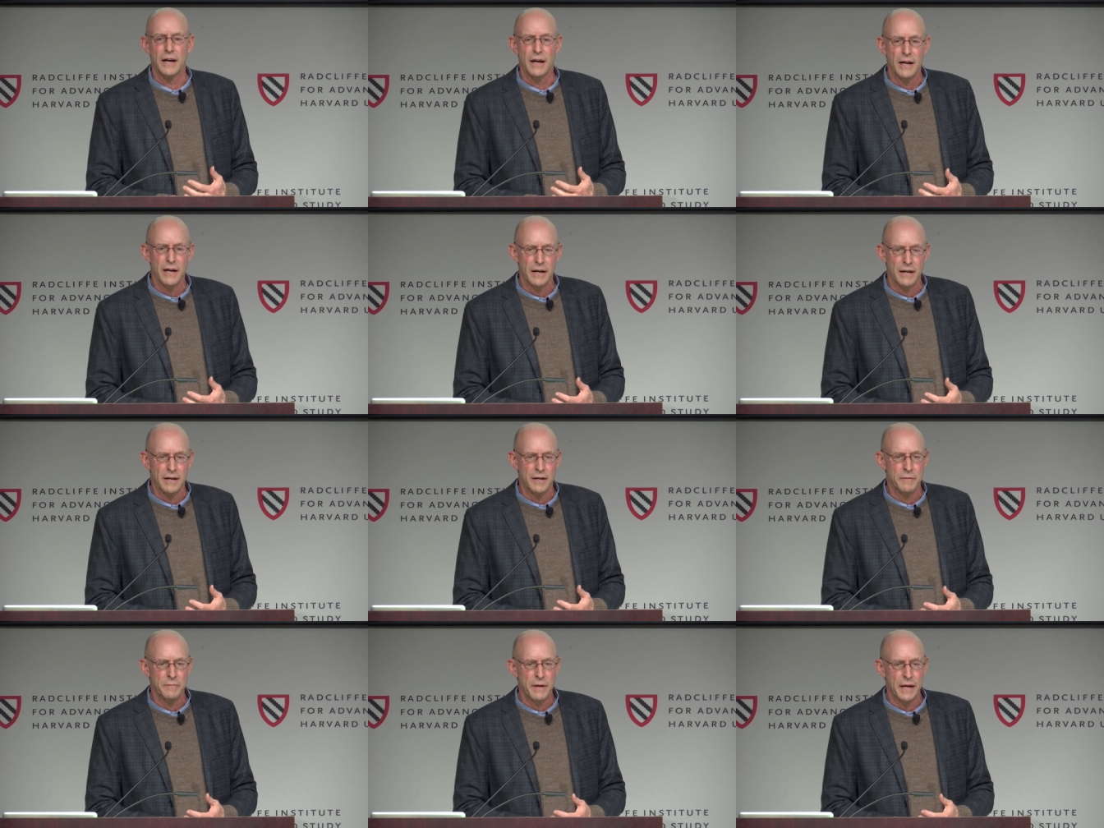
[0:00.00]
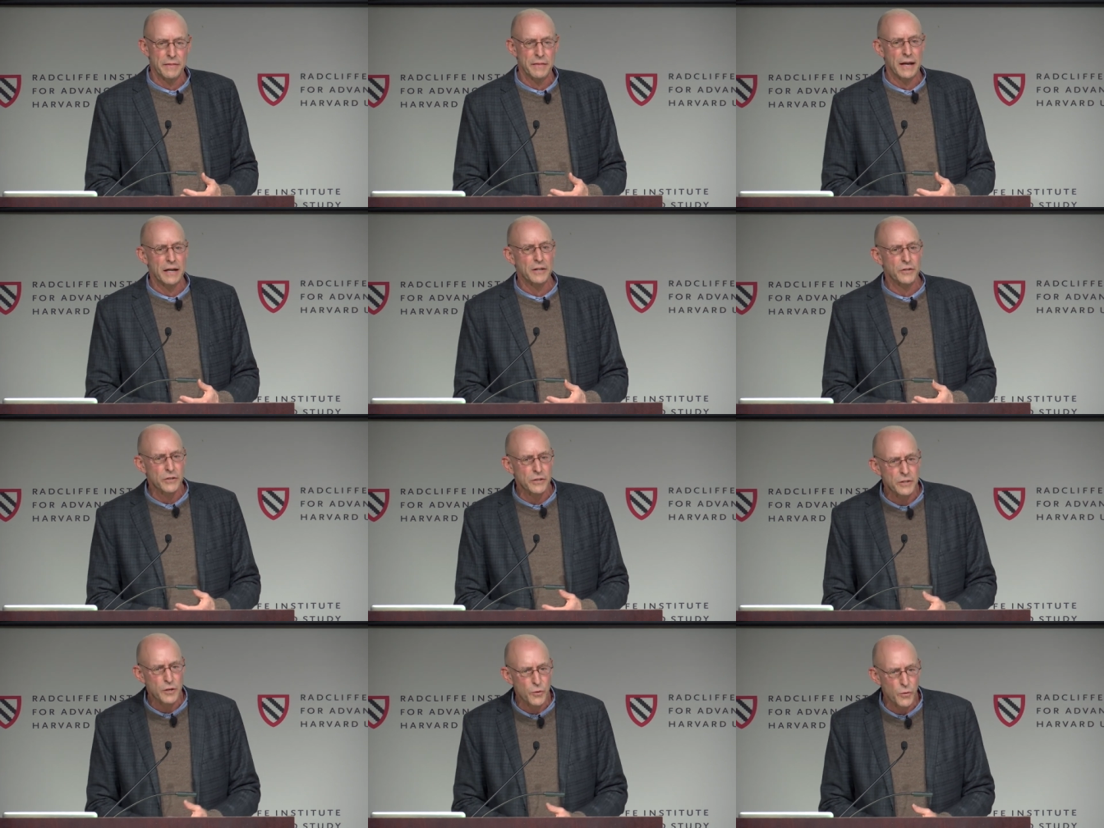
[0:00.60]
um, and that a
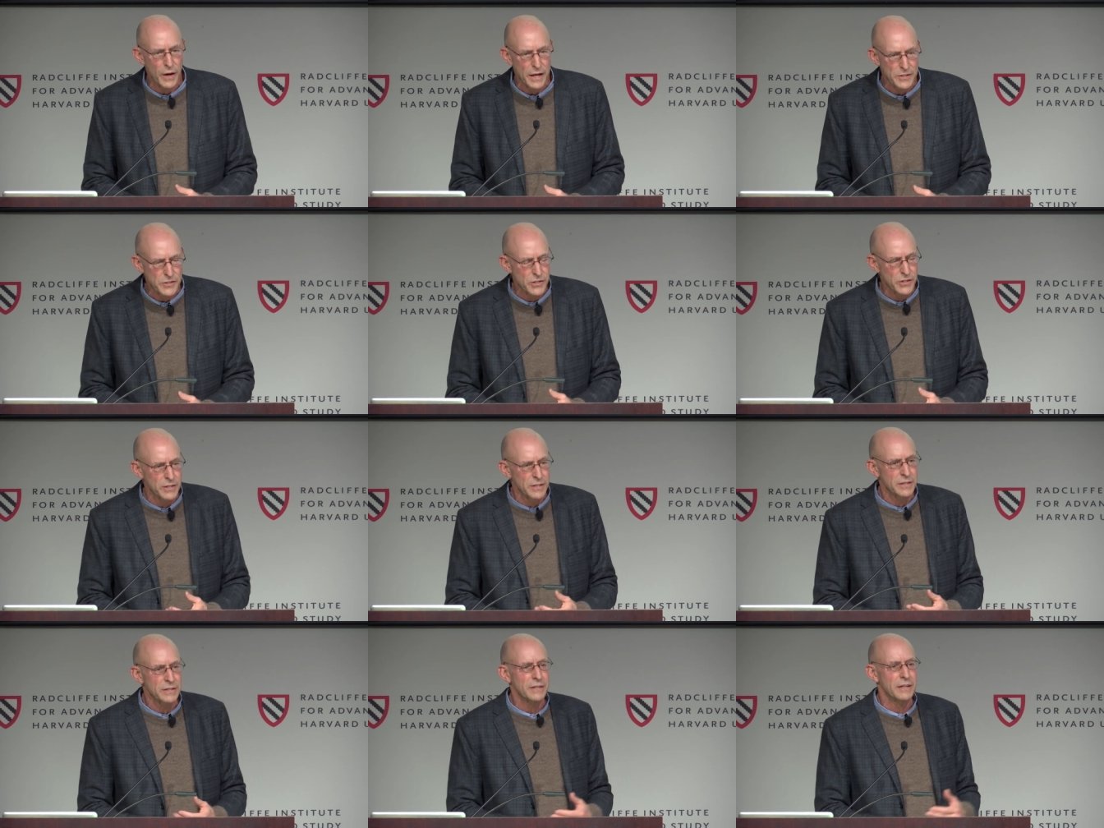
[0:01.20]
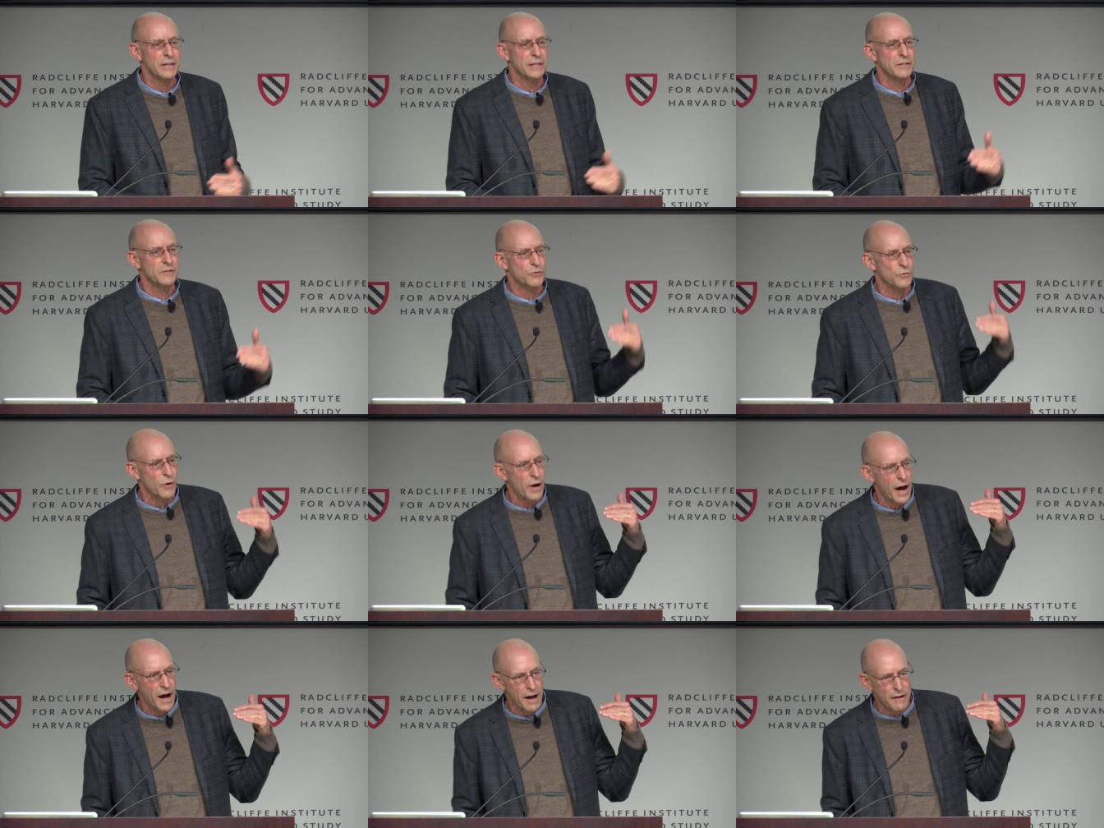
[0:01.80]
good question can
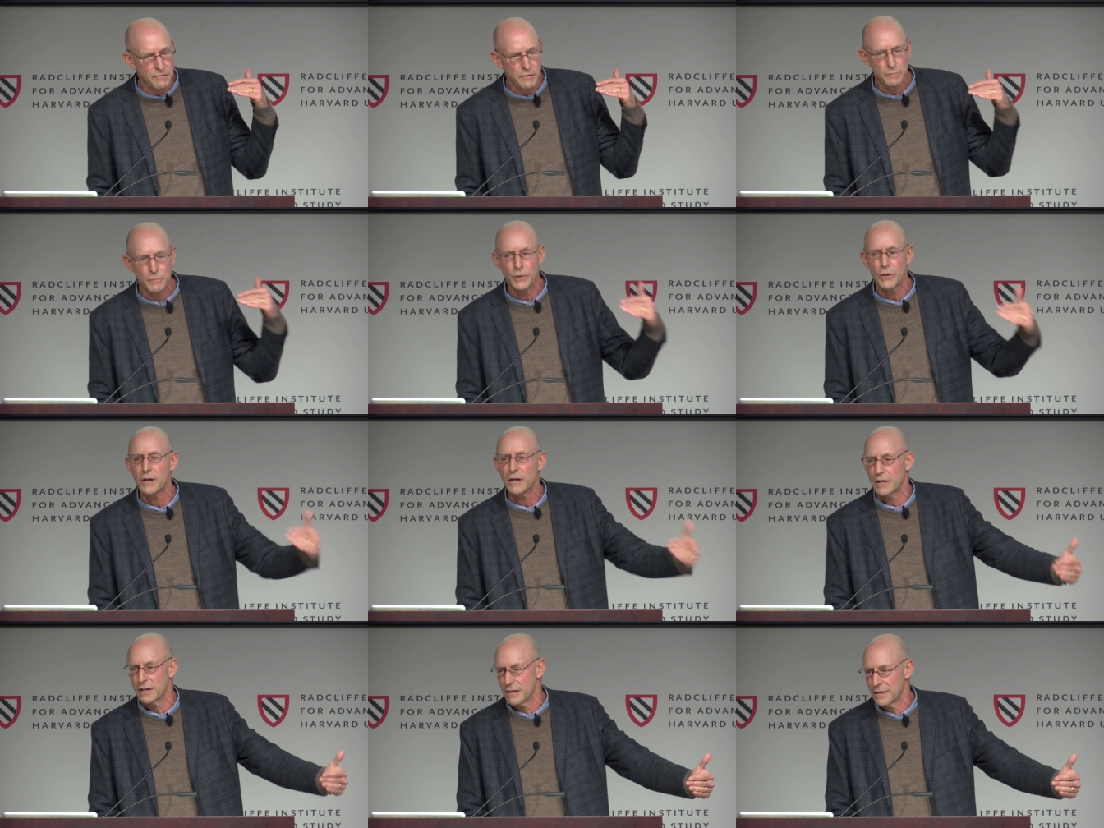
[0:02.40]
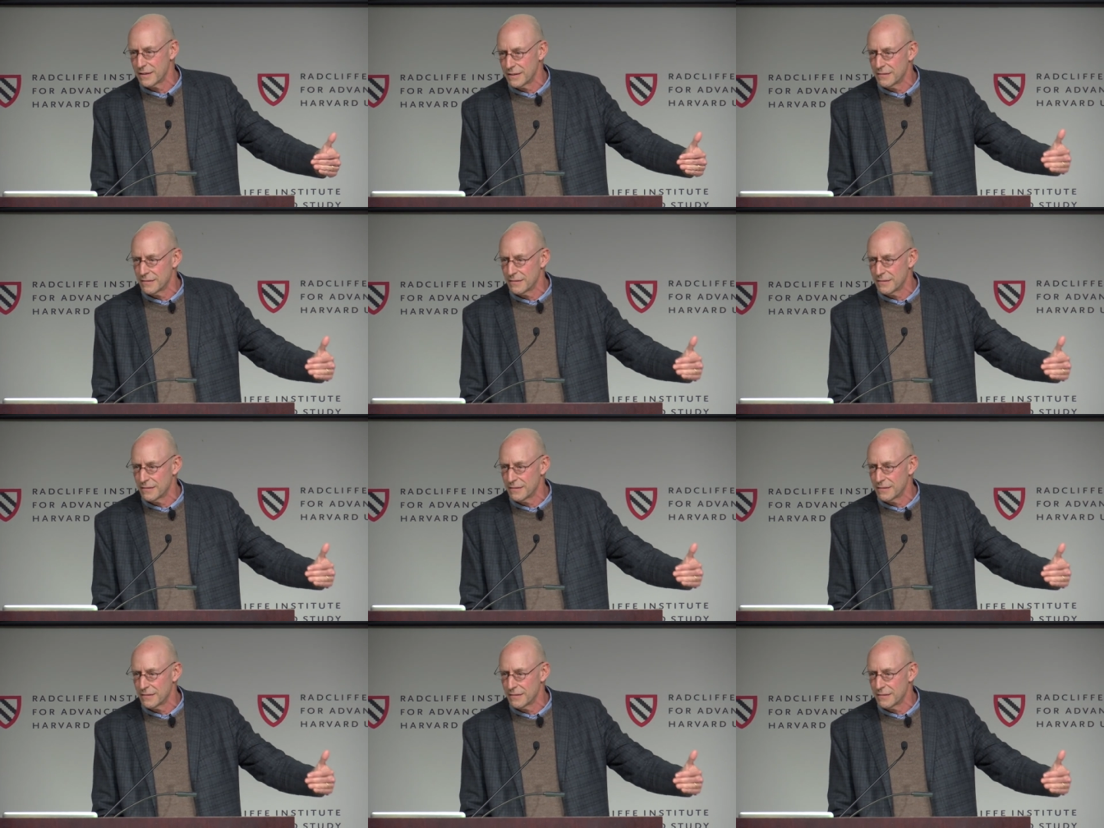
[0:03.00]
drive a book